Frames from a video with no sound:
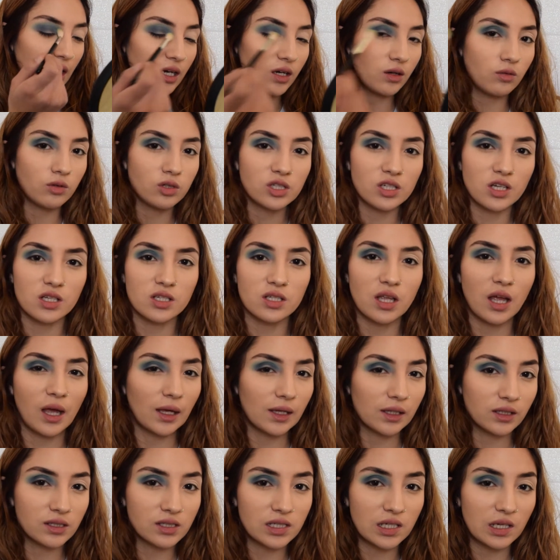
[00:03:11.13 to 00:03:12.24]
and it will just
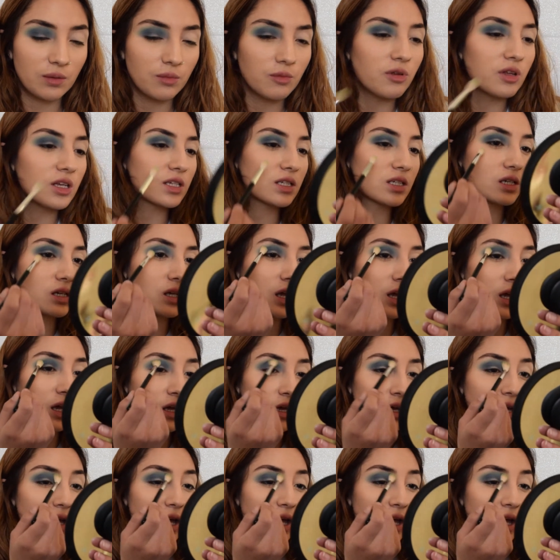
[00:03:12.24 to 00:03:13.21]
like seamlessly